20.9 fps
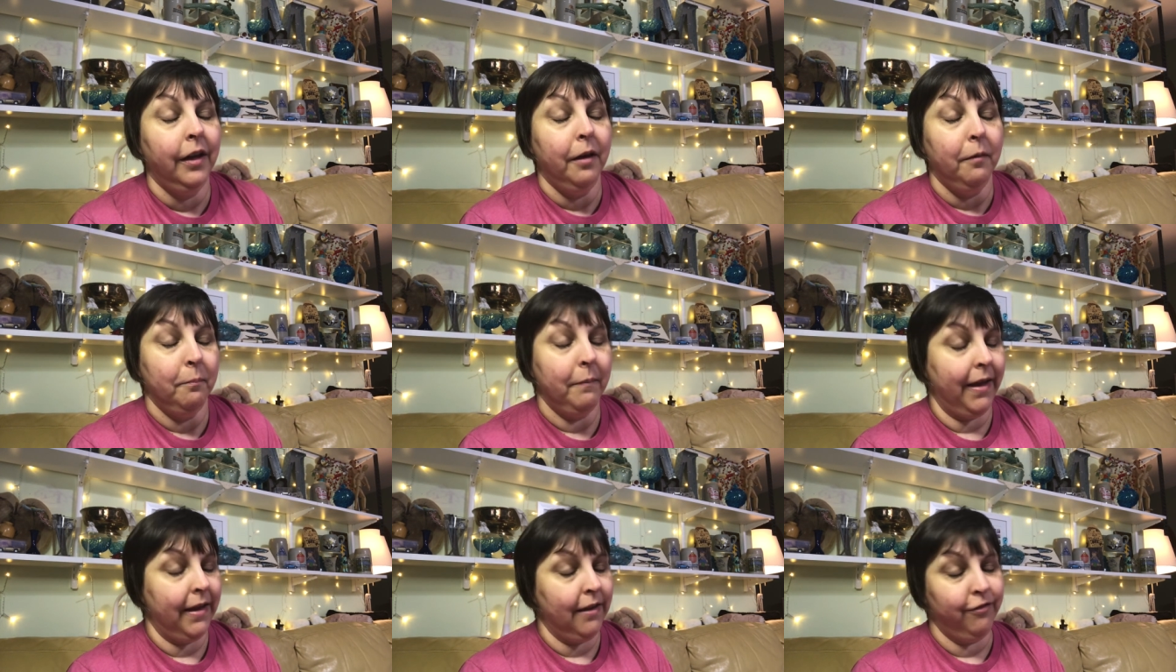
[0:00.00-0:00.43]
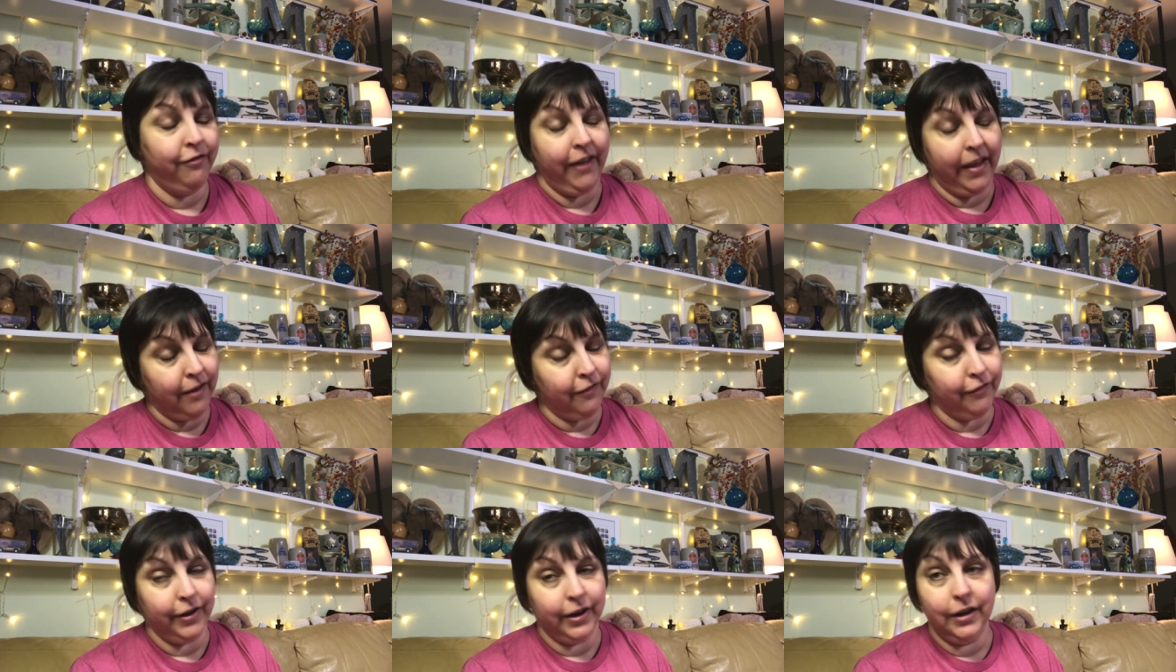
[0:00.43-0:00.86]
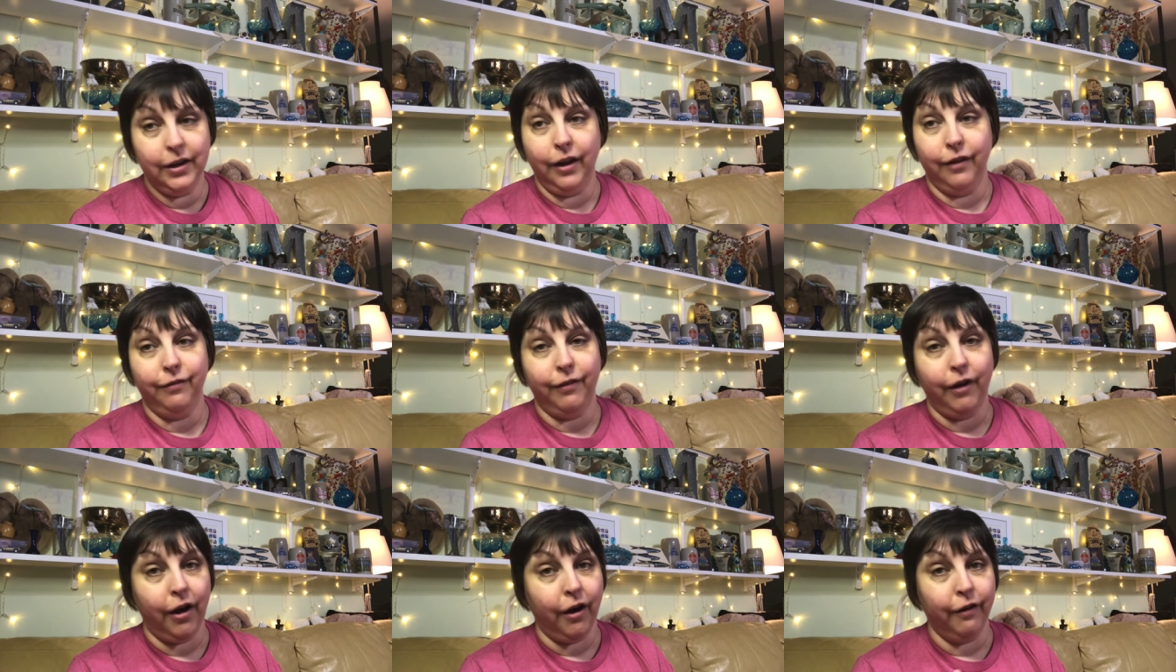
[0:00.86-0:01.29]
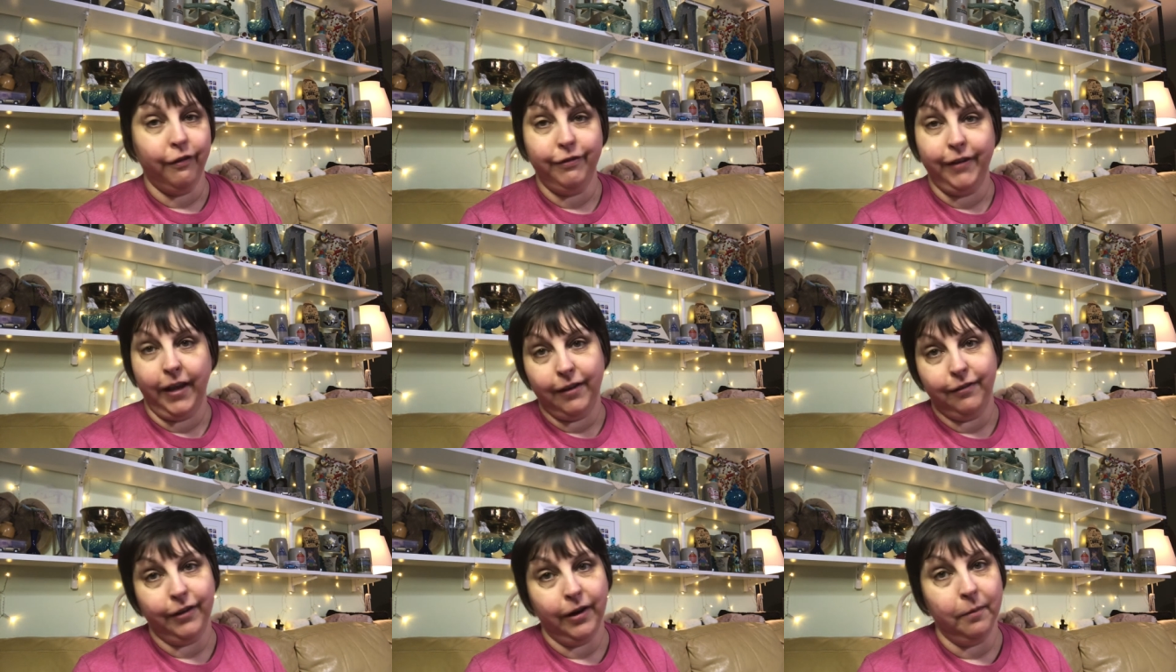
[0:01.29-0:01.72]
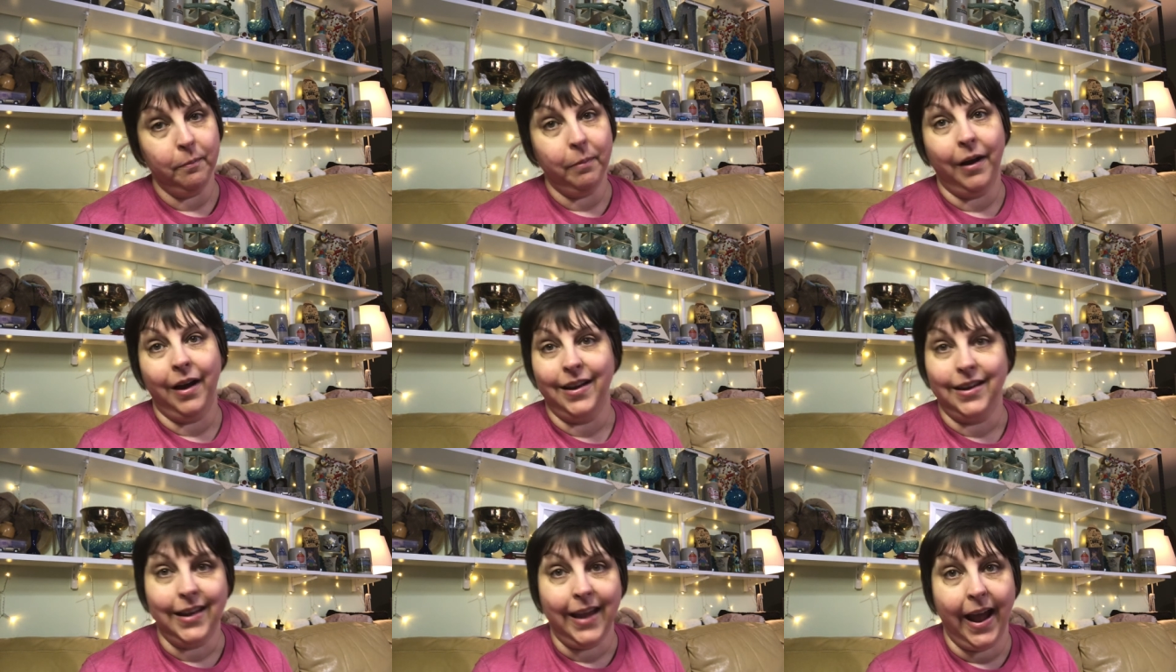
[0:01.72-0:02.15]
my favorite of all favorite
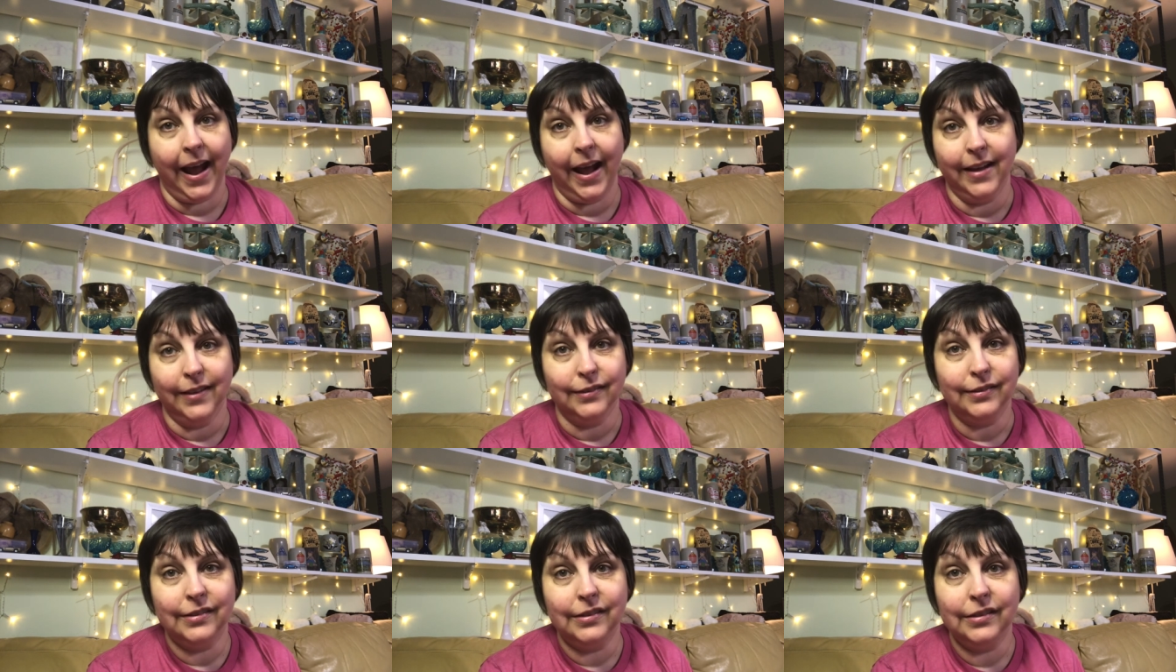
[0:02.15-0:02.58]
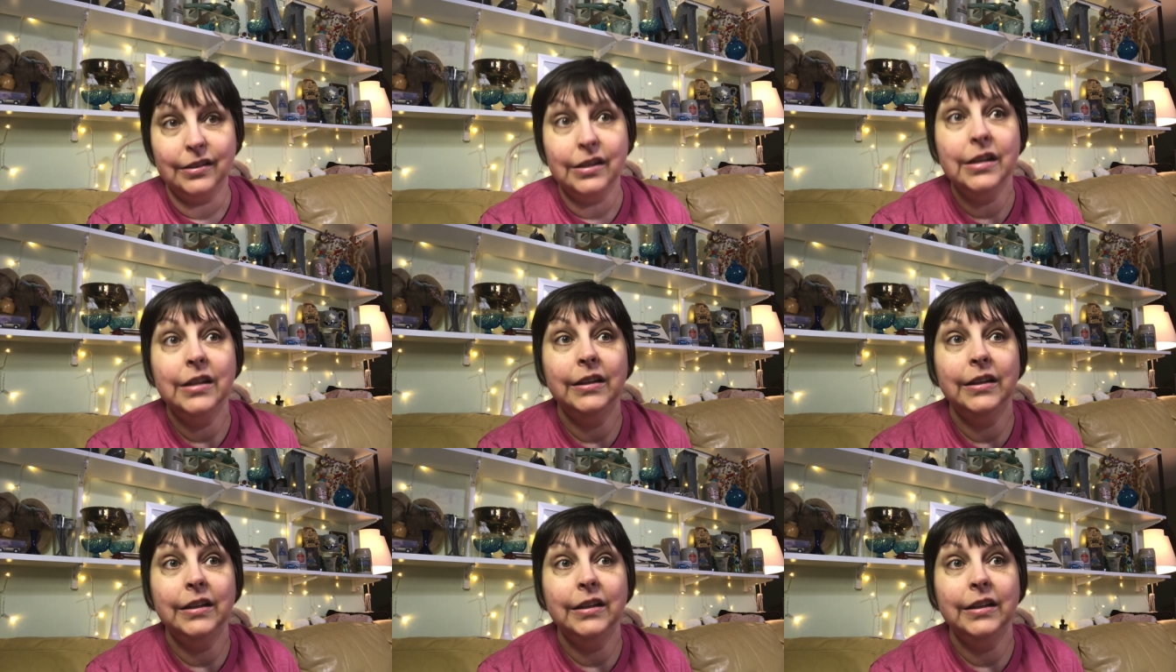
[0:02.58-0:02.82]
podcasts